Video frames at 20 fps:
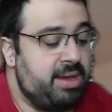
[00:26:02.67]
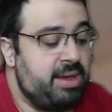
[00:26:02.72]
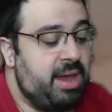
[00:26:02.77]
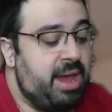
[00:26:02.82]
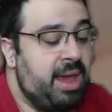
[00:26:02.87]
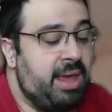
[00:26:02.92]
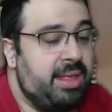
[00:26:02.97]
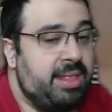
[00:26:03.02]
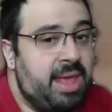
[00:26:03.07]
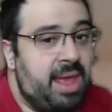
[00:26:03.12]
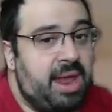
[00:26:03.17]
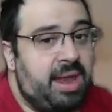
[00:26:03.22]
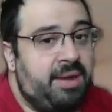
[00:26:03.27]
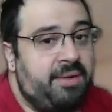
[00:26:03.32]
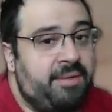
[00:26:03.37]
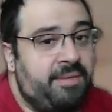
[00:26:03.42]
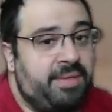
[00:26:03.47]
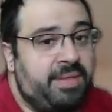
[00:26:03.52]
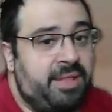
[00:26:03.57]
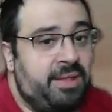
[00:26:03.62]
And
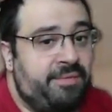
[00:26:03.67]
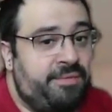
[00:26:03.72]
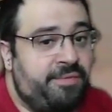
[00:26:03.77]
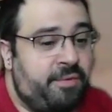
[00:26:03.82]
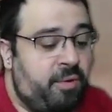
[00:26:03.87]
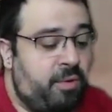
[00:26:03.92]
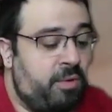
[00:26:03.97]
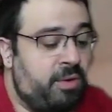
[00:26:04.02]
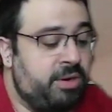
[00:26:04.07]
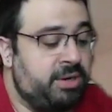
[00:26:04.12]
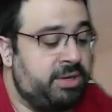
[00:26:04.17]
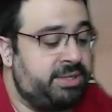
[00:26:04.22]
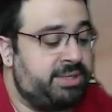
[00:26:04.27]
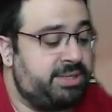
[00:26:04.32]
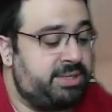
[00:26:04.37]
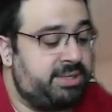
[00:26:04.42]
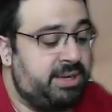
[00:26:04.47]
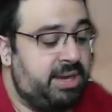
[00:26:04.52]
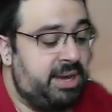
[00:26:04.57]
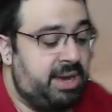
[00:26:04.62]
then, of
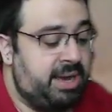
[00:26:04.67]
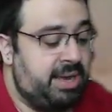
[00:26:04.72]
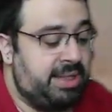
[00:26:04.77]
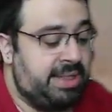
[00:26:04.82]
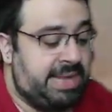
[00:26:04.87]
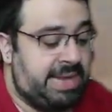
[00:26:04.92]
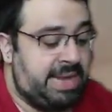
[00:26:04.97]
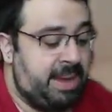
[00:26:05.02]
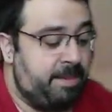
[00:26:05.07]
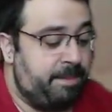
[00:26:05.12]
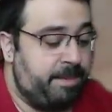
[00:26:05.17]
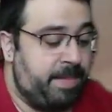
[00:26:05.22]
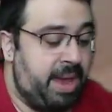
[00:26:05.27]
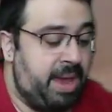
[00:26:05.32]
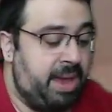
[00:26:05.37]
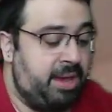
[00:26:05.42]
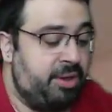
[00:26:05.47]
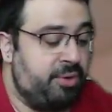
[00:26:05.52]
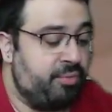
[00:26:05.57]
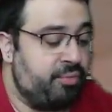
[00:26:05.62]
course, the
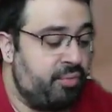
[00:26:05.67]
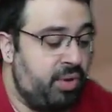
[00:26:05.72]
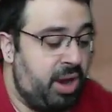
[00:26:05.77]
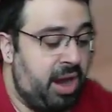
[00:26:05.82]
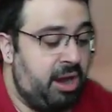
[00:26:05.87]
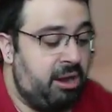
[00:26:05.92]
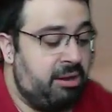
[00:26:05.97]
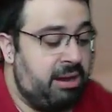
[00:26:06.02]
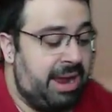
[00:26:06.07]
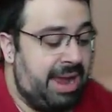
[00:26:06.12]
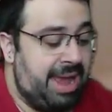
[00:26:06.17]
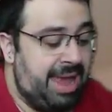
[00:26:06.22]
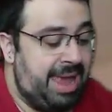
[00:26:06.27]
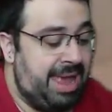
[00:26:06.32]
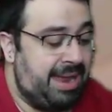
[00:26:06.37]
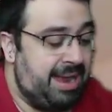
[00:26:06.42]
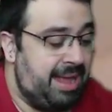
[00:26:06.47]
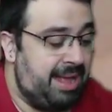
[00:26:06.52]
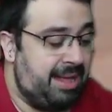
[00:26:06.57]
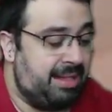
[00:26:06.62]
Manga Rare
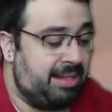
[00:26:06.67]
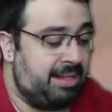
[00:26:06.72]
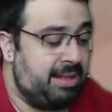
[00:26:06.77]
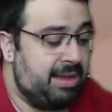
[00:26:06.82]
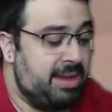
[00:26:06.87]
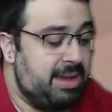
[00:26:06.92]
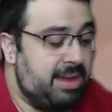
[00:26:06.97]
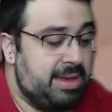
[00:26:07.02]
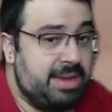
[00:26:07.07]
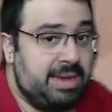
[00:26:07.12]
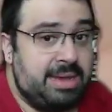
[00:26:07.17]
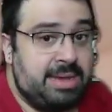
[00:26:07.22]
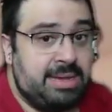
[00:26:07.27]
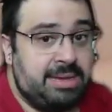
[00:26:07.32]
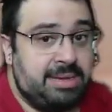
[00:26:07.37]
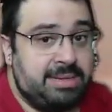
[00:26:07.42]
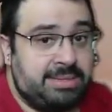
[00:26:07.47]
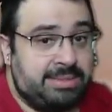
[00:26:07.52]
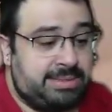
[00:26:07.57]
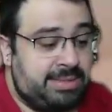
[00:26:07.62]
NL
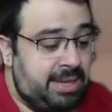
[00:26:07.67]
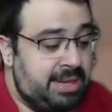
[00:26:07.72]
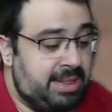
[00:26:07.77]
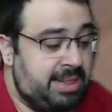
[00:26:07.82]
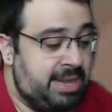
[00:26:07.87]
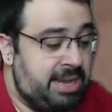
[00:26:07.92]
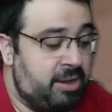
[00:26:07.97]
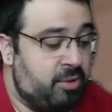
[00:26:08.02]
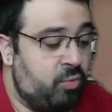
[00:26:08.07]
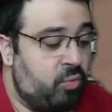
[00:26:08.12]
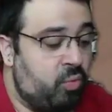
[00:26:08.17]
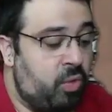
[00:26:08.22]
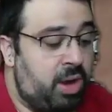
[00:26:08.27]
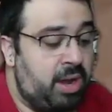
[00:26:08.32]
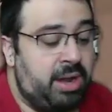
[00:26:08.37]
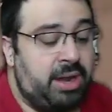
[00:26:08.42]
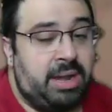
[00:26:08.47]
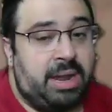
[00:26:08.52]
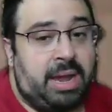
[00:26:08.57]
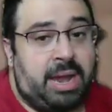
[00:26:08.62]
is the
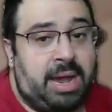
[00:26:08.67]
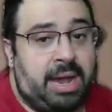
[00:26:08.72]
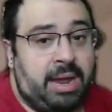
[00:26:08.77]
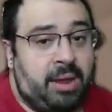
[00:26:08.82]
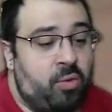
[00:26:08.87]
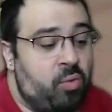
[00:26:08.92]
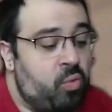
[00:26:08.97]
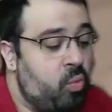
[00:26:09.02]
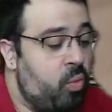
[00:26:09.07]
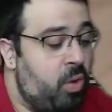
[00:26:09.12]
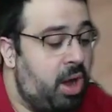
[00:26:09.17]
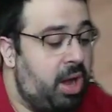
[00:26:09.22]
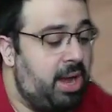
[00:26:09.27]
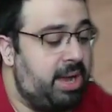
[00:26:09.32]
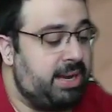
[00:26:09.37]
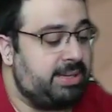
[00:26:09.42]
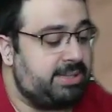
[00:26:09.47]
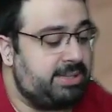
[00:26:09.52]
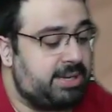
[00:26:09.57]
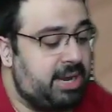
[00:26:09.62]
one I
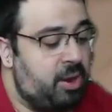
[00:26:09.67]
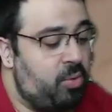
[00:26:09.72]
want.